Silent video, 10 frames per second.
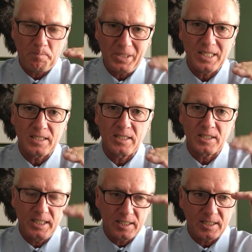
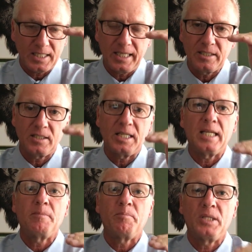business, his
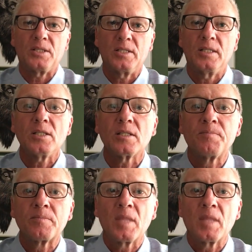day-to-day business